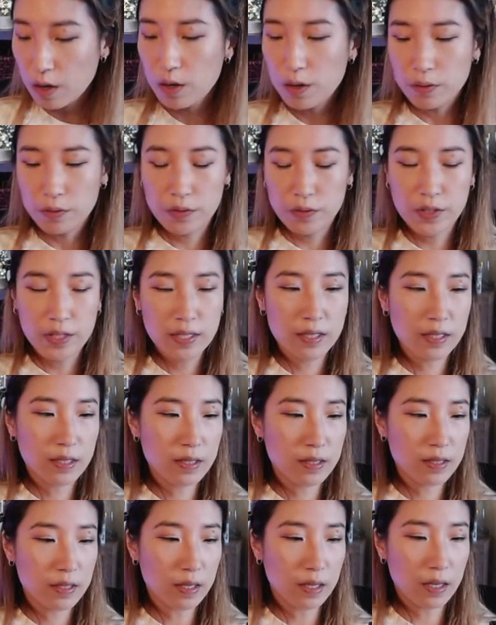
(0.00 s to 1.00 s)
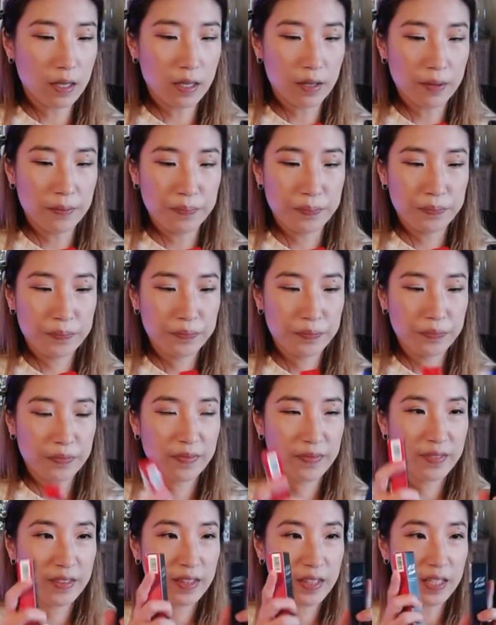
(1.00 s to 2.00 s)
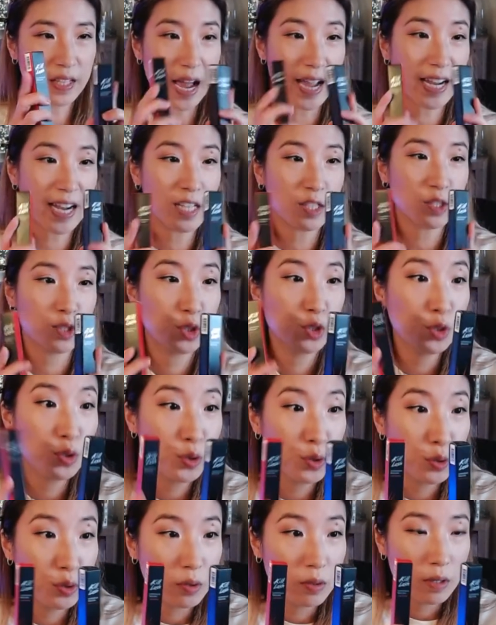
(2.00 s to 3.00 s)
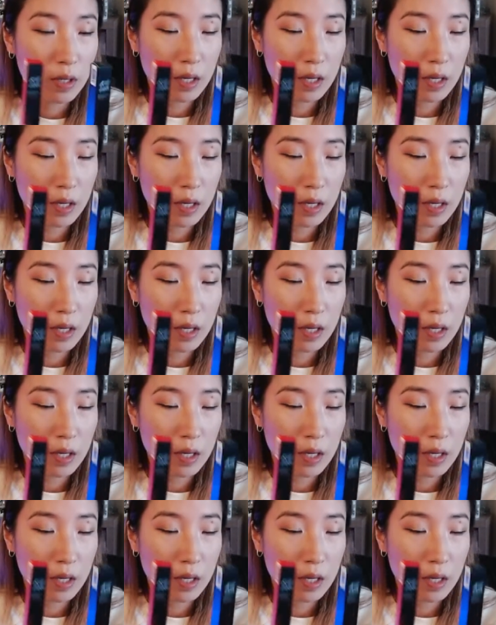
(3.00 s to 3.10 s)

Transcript: Oh, this is, um, I got two